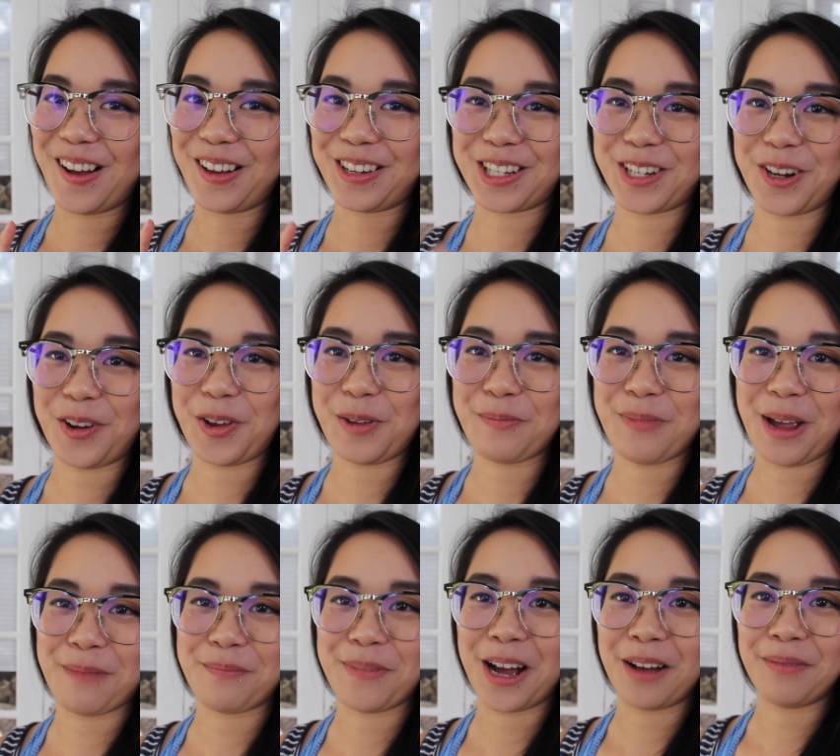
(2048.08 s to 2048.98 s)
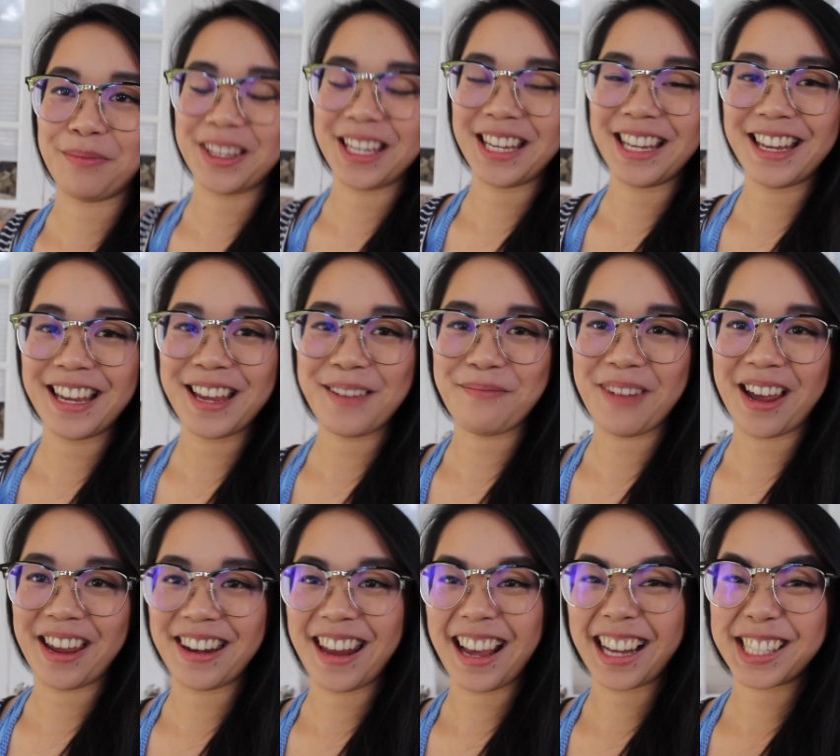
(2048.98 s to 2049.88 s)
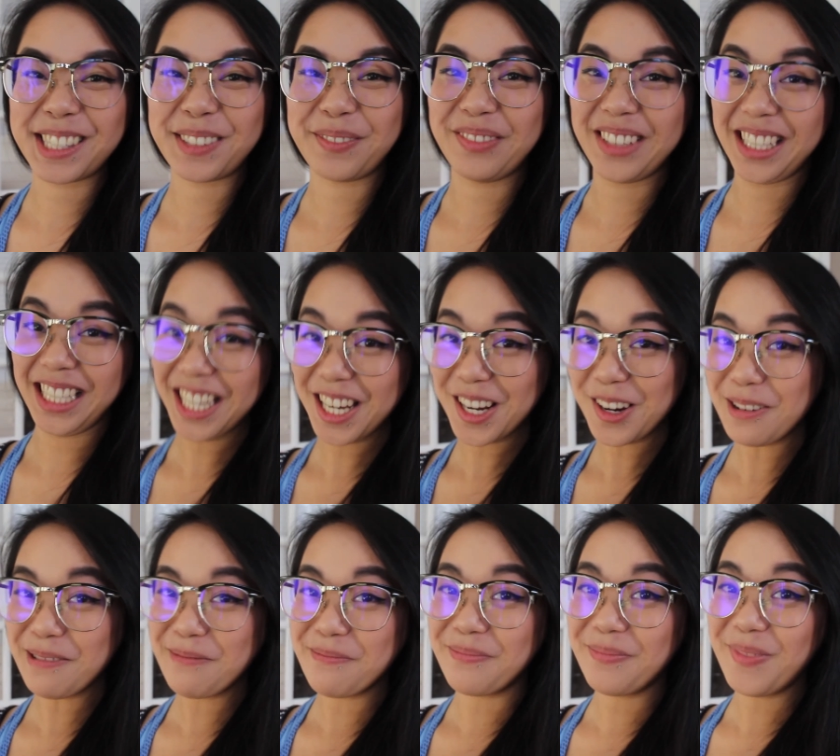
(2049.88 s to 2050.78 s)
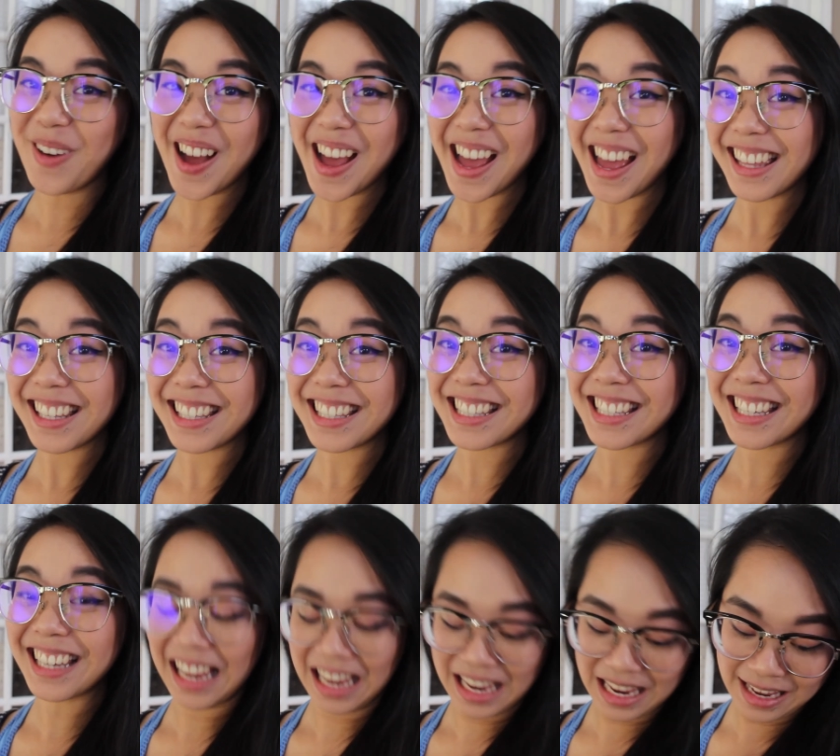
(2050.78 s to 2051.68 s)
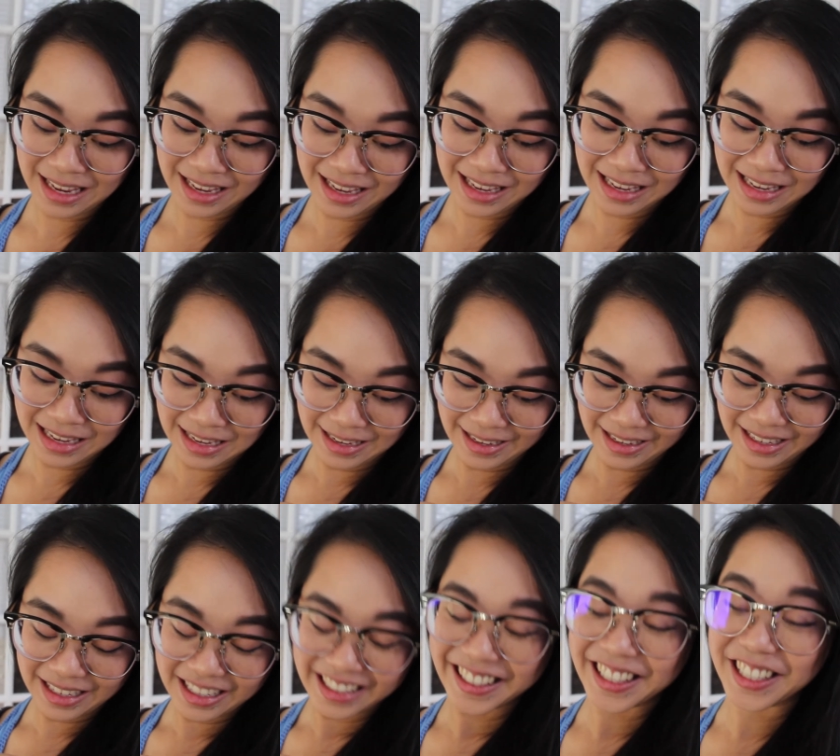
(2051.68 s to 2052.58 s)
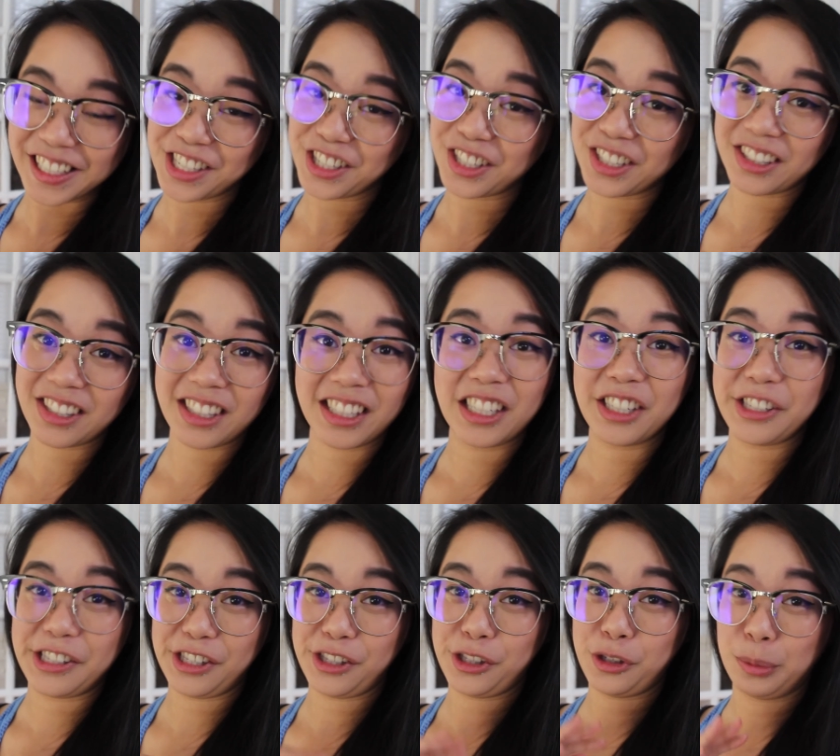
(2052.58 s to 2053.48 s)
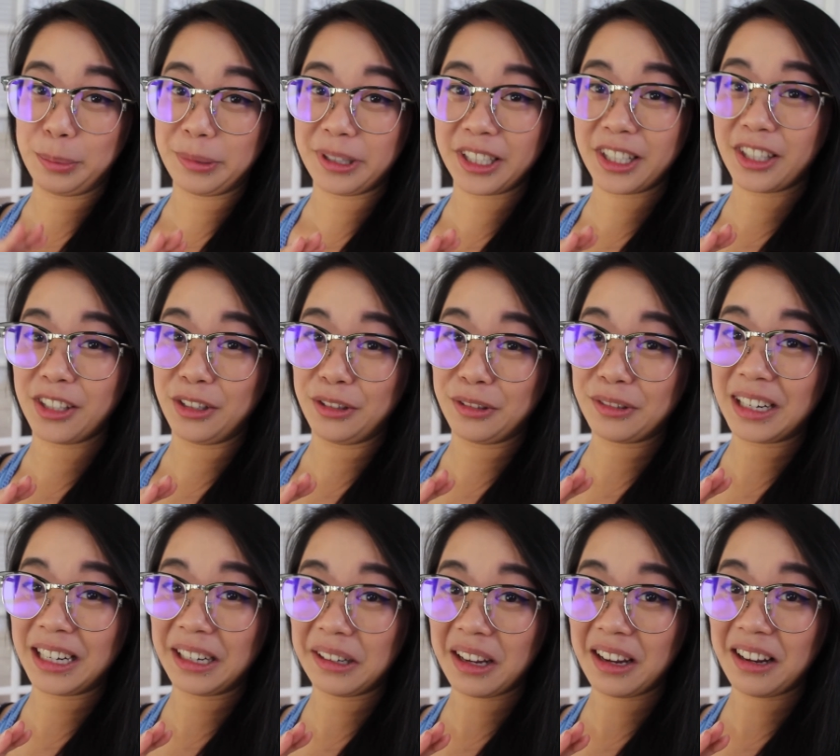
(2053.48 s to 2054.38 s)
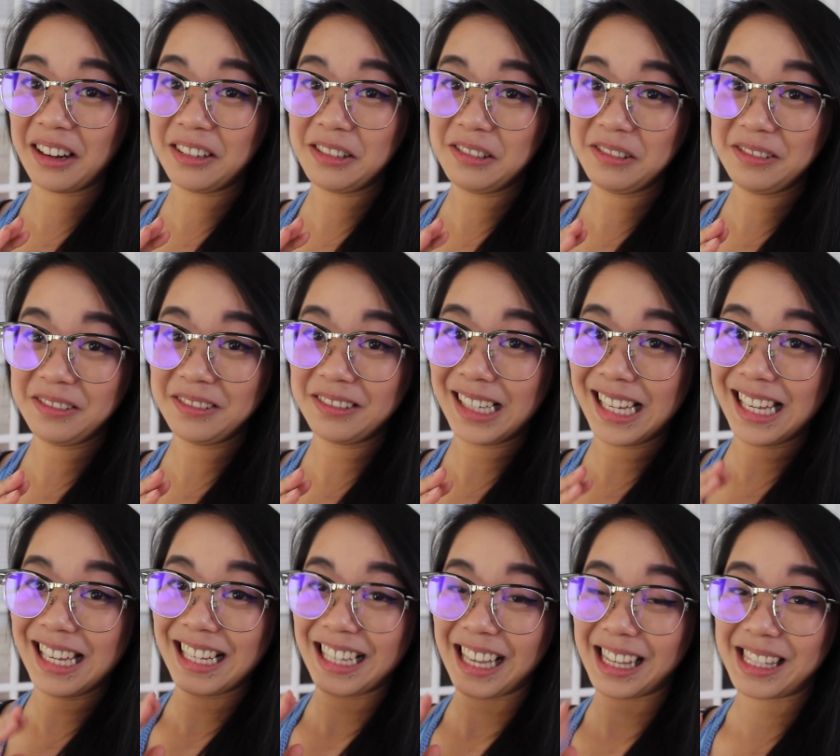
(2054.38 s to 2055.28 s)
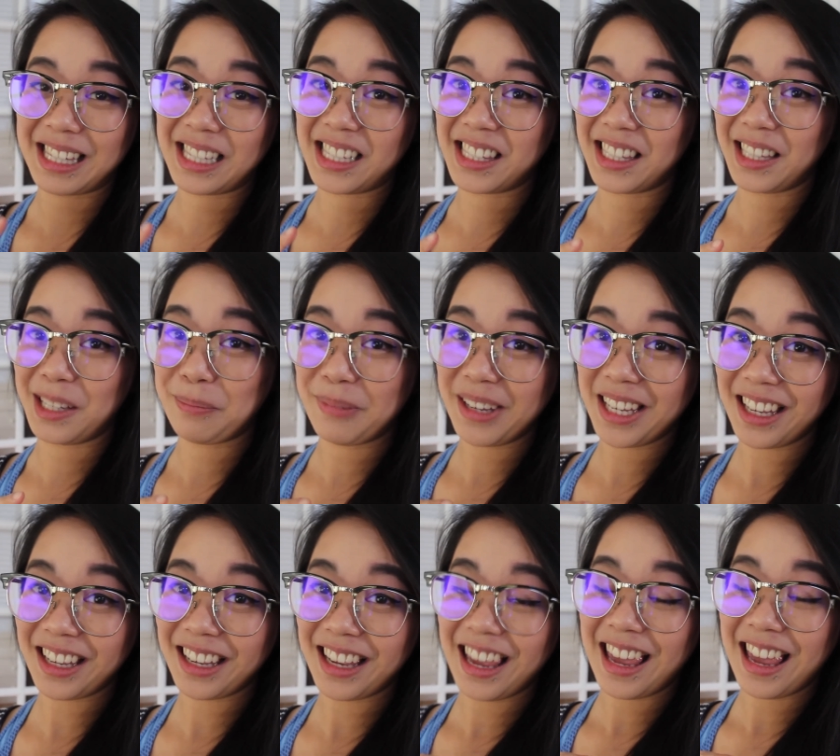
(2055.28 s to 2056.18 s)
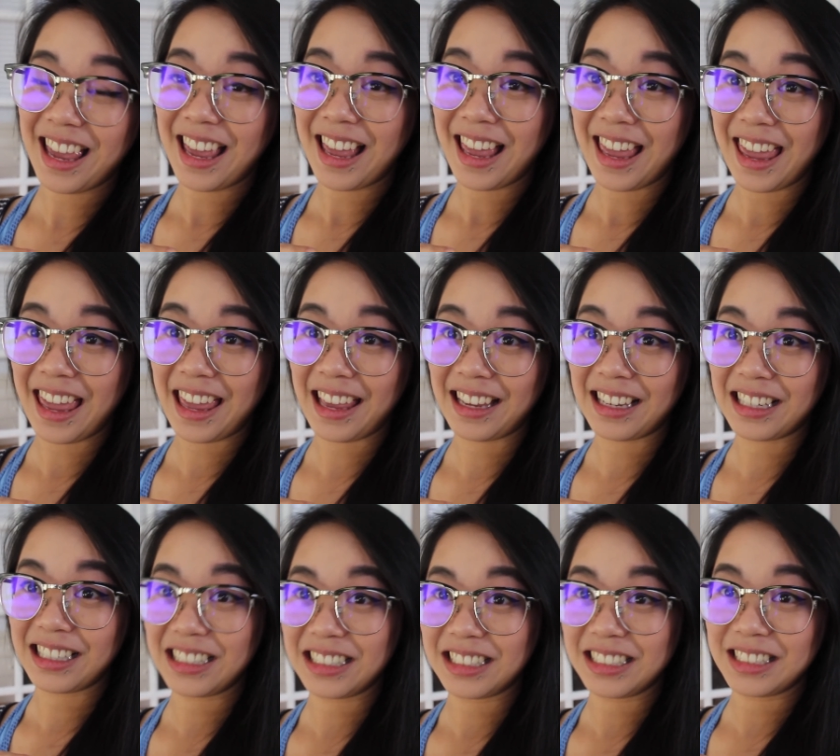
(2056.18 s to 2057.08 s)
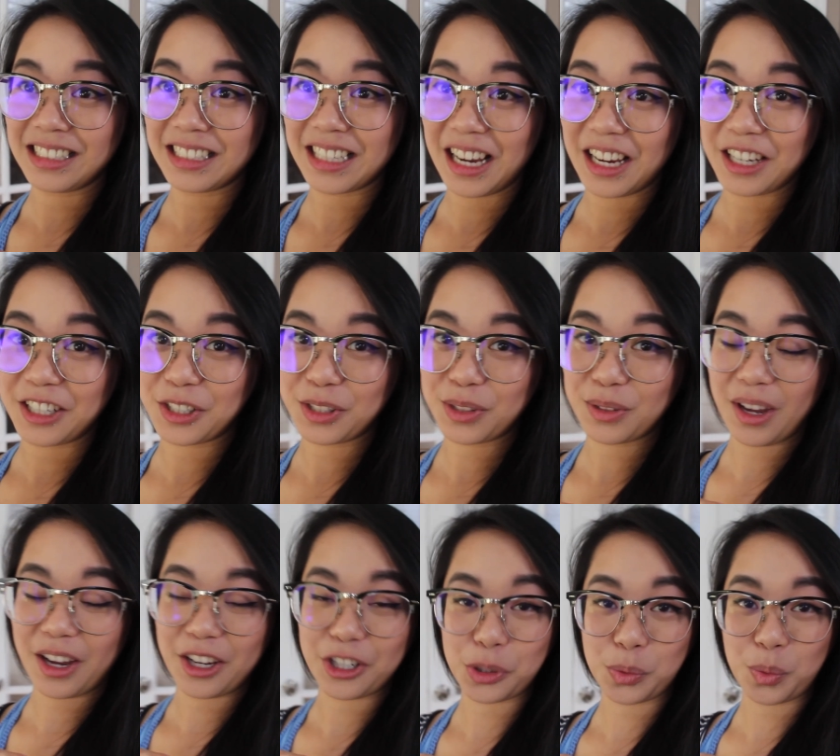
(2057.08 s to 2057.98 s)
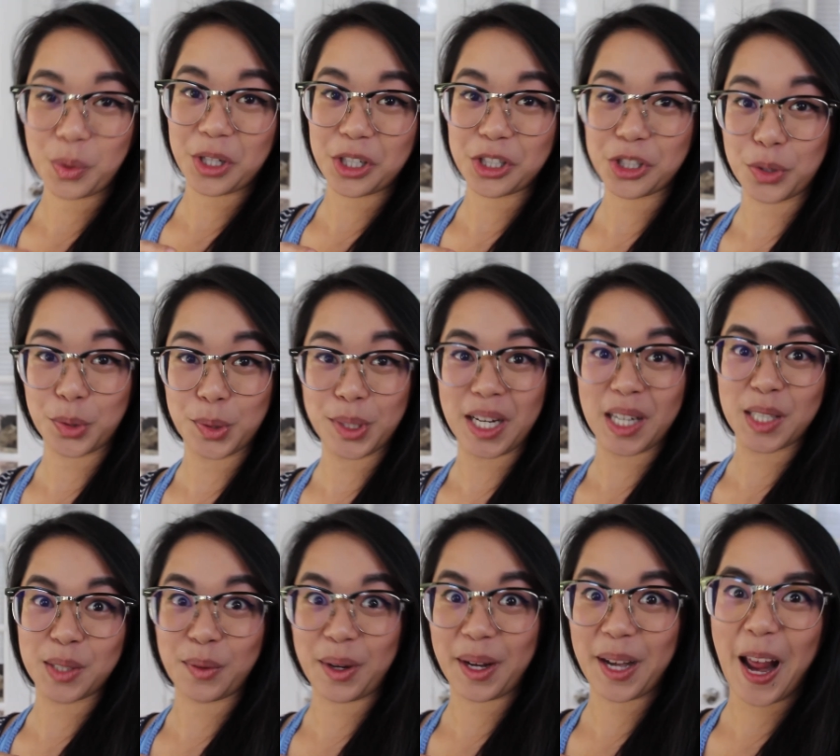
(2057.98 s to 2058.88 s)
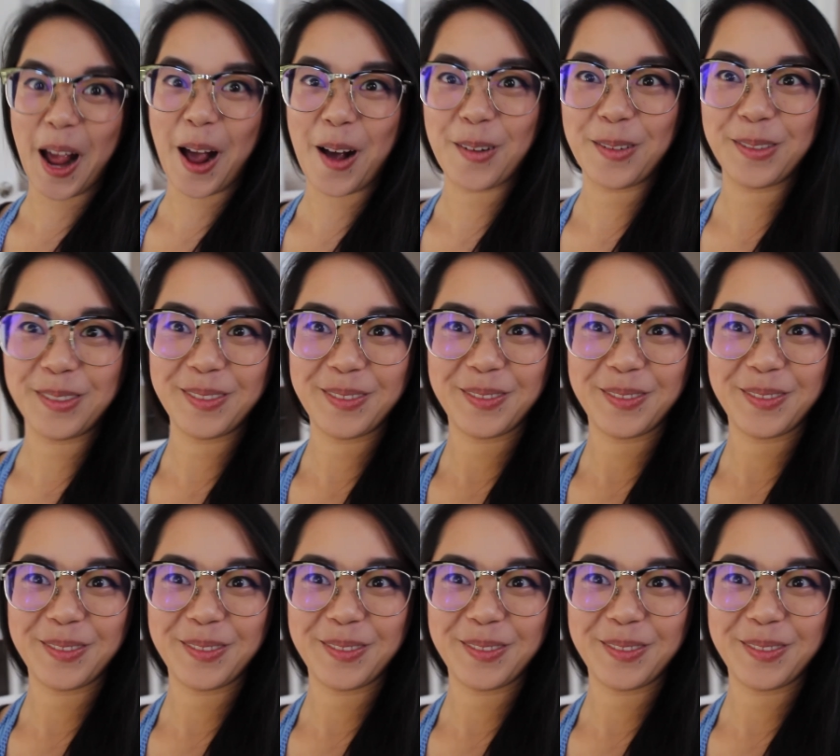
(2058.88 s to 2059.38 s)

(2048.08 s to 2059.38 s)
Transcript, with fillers: I'll show you my puppy in my next video, but he's just, he's super cute right now because he's sleeping and I just, I just want to show you guys right now.